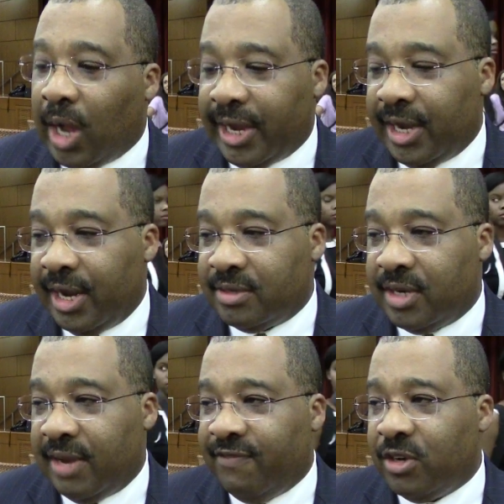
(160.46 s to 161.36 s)
I can answer
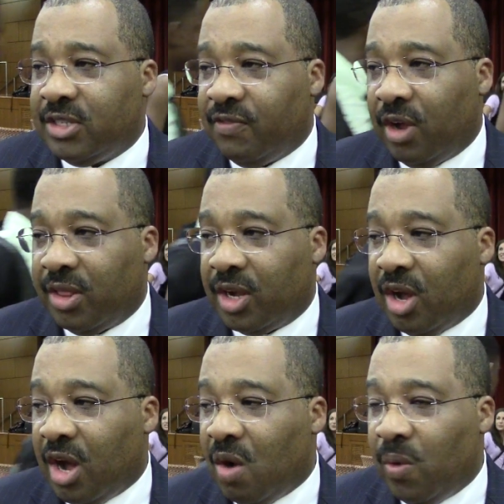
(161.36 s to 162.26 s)
that. First of all, the
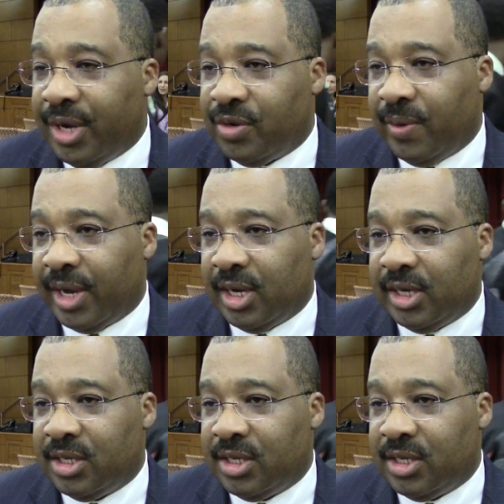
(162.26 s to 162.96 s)
call went directly